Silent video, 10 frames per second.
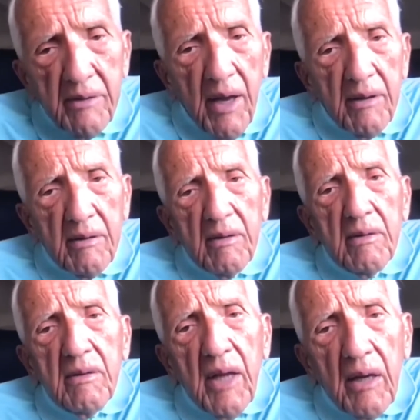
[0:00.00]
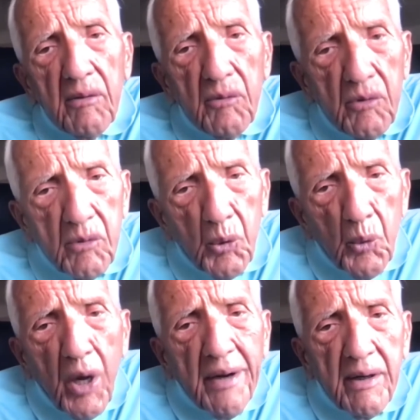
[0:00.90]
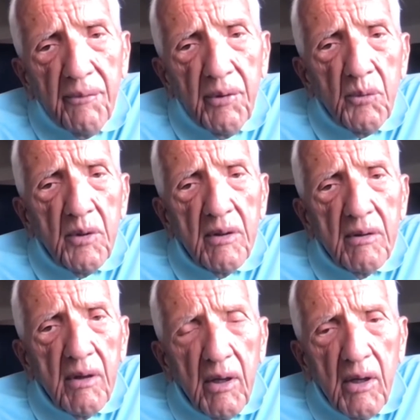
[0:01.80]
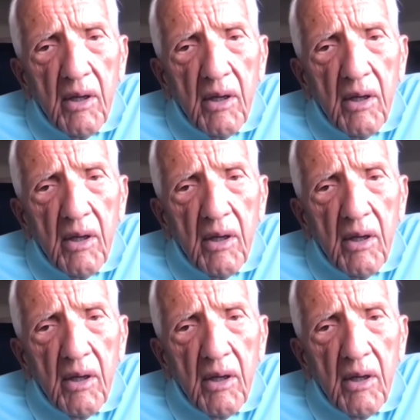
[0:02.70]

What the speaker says: that terrain, if you will,